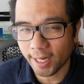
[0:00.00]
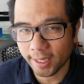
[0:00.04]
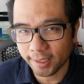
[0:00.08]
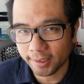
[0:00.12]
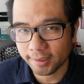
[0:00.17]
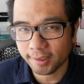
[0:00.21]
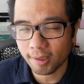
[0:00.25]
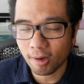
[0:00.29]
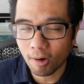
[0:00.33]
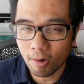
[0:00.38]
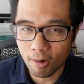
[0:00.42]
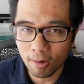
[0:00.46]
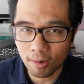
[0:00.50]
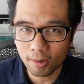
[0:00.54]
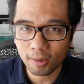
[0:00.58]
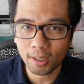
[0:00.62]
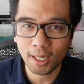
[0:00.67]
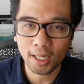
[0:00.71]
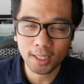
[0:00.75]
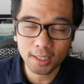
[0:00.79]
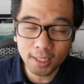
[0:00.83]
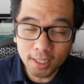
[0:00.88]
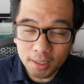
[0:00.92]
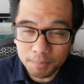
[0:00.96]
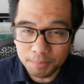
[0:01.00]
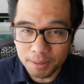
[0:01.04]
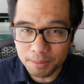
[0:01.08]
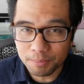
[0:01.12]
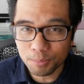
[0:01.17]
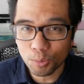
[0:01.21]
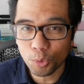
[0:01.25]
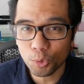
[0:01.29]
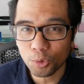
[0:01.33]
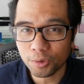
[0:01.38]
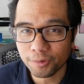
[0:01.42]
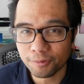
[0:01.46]
that are a little bit
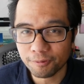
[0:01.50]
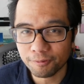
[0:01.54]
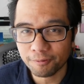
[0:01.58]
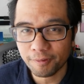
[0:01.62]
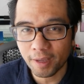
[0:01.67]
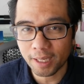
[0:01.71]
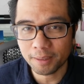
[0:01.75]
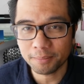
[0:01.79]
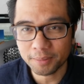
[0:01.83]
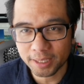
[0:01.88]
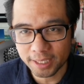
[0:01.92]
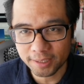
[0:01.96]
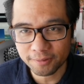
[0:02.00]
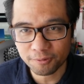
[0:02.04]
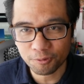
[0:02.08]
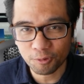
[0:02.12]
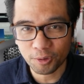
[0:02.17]
more family